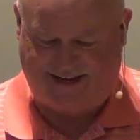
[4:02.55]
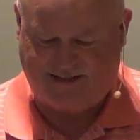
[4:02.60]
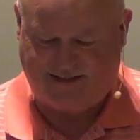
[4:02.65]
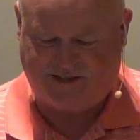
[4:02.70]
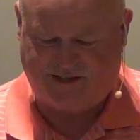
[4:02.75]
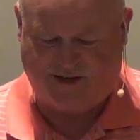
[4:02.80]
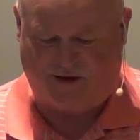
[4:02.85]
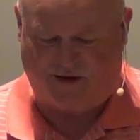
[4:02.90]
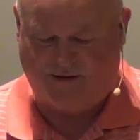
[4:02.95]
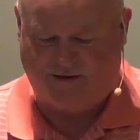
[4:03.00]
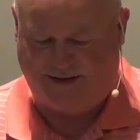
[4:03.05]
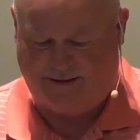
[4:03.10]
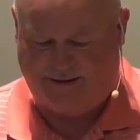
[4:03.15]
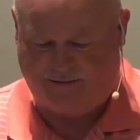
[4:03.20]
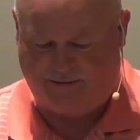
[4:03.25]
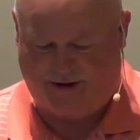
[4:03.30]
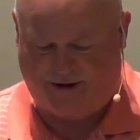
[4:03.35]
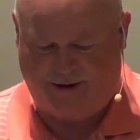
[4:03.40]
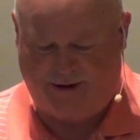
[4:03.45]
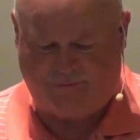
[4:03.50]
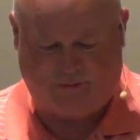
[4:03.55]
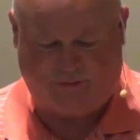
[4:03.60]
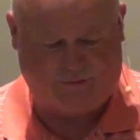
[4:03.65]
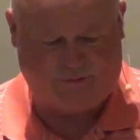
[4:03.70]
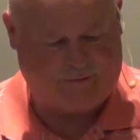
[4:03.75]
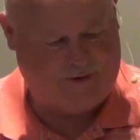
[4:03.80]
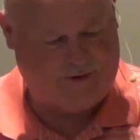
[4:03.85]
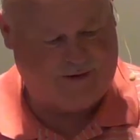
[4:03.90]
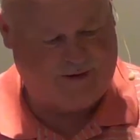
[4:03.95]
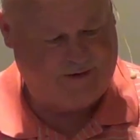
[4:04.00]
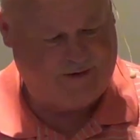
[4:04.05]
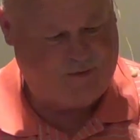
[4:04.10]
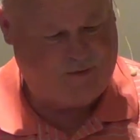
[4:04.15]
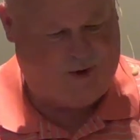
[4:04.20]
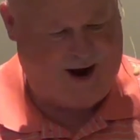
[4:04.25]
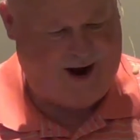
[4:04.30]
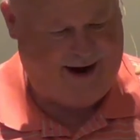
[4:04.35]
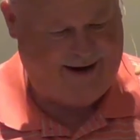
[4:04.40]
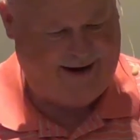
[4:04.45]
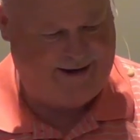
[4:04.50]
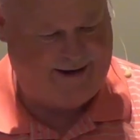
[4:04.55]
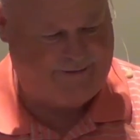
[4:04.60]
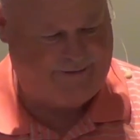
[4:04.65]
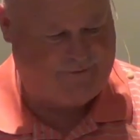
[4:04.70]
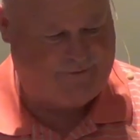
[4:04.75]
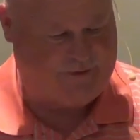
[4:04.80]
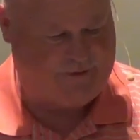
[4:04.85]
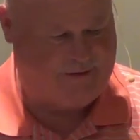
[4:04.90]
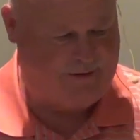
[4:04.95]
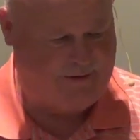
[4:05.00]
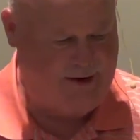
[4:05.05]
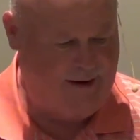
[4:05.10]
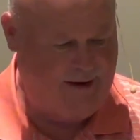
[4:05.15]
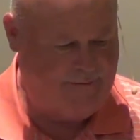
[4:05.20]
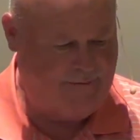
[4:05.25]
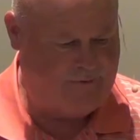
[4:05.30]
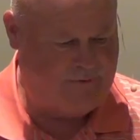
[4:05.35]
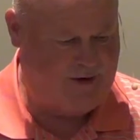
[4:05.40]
And I certainly am grateful for Brother Dwight and for